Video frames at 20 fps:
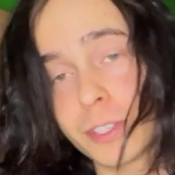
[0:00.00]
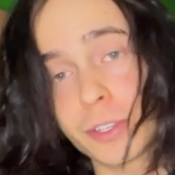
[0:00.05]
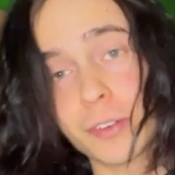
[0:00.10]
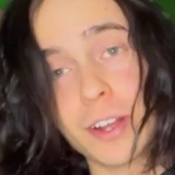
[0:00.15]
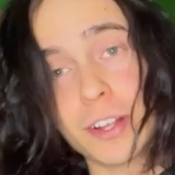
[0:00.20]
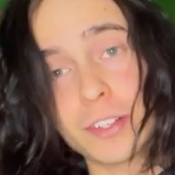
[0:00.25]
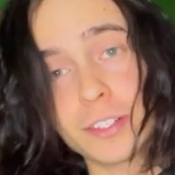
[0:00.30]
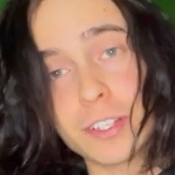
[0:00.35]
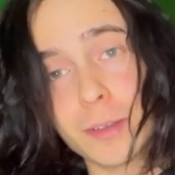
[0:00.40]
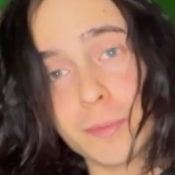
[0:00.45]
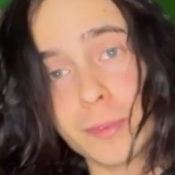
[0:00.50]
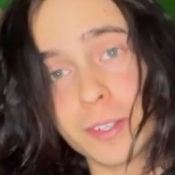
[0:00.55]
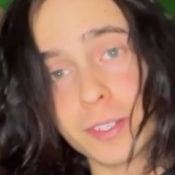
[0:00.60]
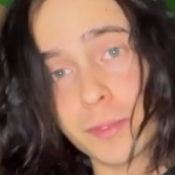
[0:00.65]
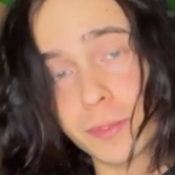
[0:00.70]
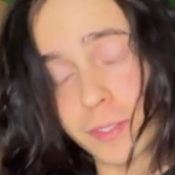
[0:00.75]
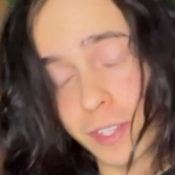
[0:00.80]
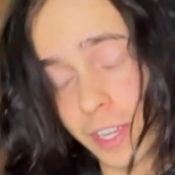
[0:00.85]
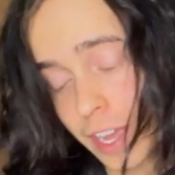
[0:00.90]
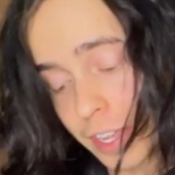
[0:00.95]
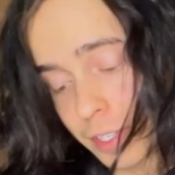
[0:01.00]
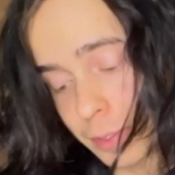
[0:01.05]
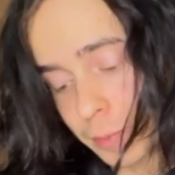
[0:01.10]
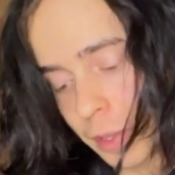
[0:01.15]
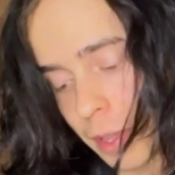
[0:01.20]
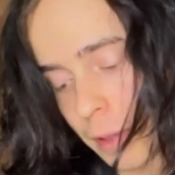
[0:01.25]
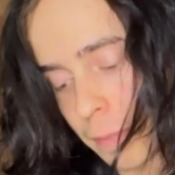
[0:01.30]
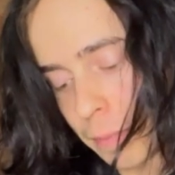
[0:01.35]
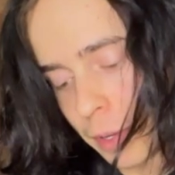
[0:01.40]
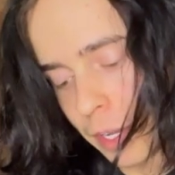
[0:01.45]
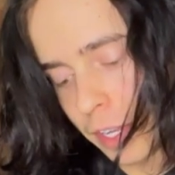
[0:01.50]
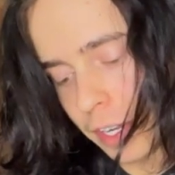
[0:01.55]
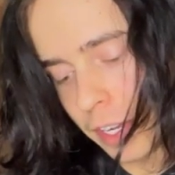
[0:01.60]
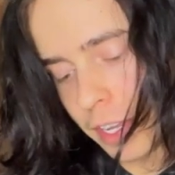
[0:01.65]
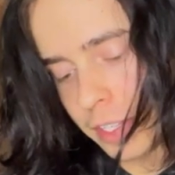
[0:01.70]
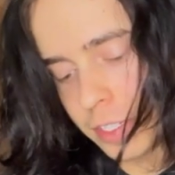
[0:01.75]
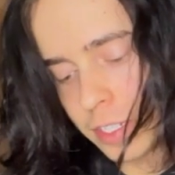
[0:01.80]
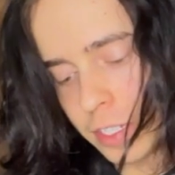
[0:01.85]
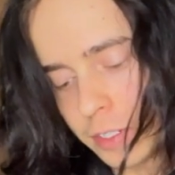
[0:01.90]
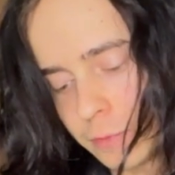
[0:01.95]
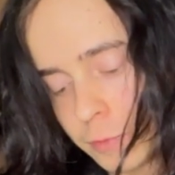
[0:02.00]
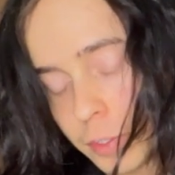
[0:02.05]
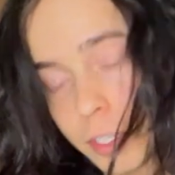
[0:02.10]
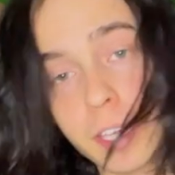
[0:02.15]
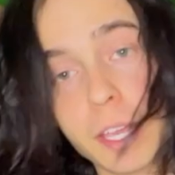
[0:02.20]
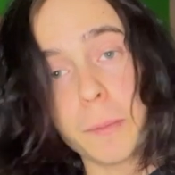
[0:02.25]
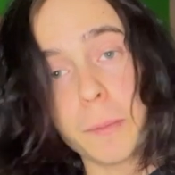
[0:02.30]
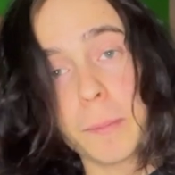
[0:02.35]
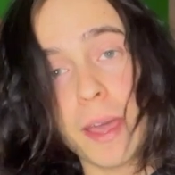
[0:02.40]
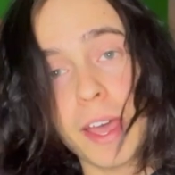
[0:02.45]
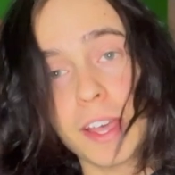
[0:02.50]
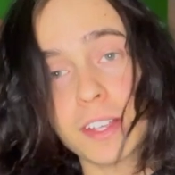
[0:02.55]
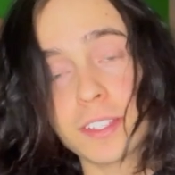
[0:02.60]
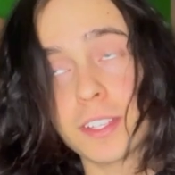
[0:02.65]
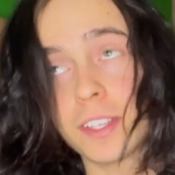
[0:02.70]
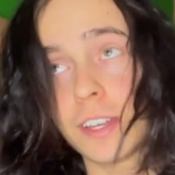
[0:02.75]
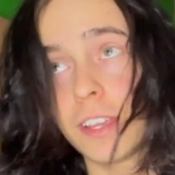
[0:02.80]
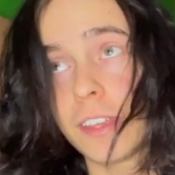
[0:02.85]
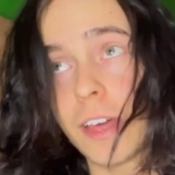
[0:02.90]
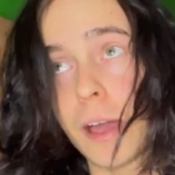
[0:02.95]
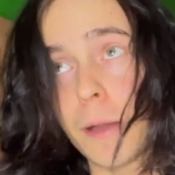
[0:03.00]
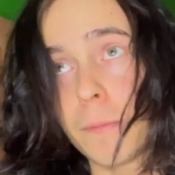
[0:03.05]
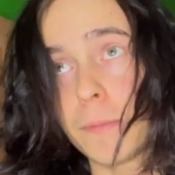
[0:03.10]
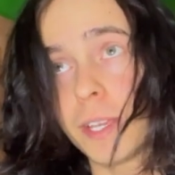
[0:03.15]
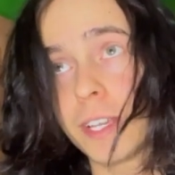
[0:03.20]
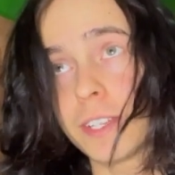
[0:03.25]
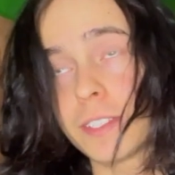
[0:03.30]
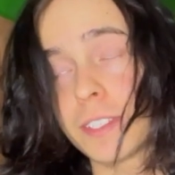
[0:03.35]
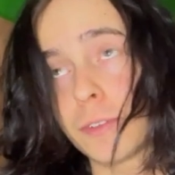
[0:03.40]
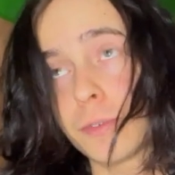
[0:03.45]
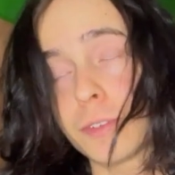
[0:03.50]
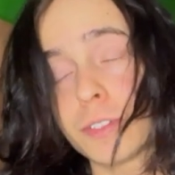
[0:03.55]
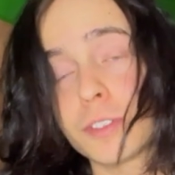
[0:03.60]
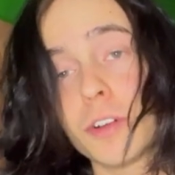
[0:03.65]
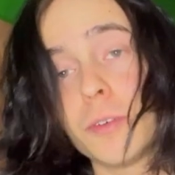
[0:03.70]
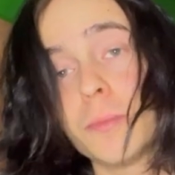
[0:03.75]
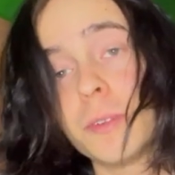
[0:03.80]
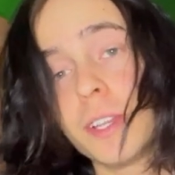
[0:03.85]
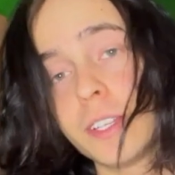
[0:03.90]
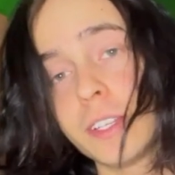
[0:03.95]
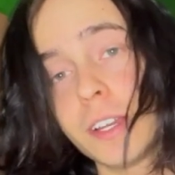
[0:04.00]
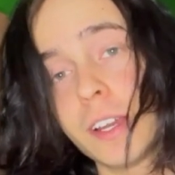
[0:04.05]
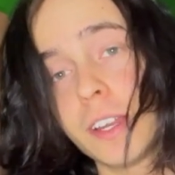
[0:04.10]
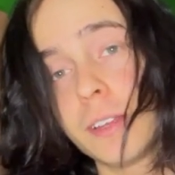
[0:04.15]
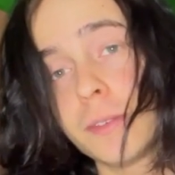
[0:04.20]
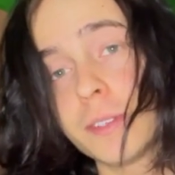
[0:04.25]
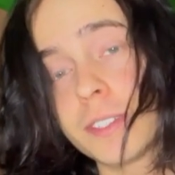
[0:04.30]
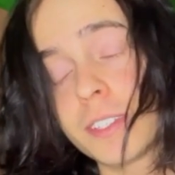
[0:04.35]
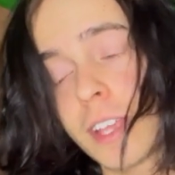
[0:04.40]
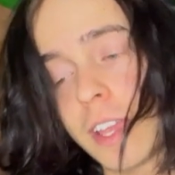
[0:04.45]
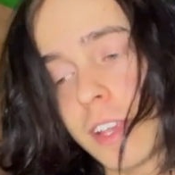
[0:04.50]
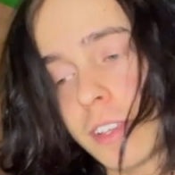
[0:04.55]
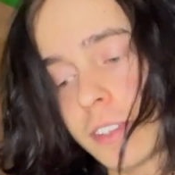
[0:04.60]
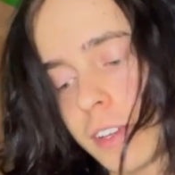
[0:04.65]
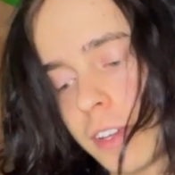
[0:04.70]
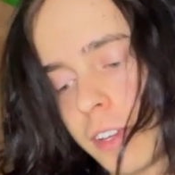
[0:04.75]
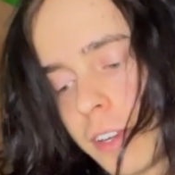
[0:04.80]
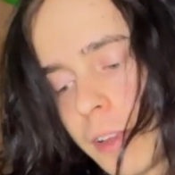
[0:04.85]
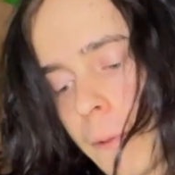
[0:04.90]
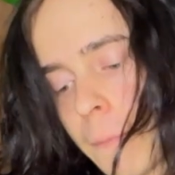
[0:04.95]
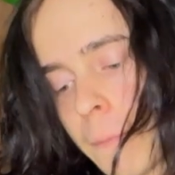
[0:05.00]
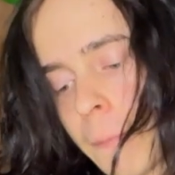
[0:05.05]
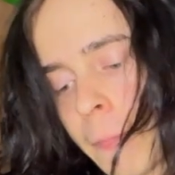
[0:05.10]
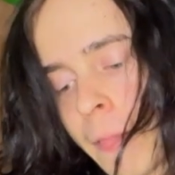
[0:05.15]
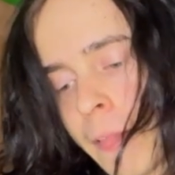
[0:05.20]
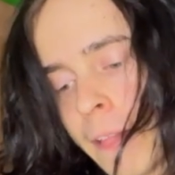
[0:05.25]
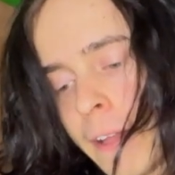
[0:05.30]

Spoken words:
the crown championships of cosplay, but it didn't really past any of that because there were so many tiny mistakes on it,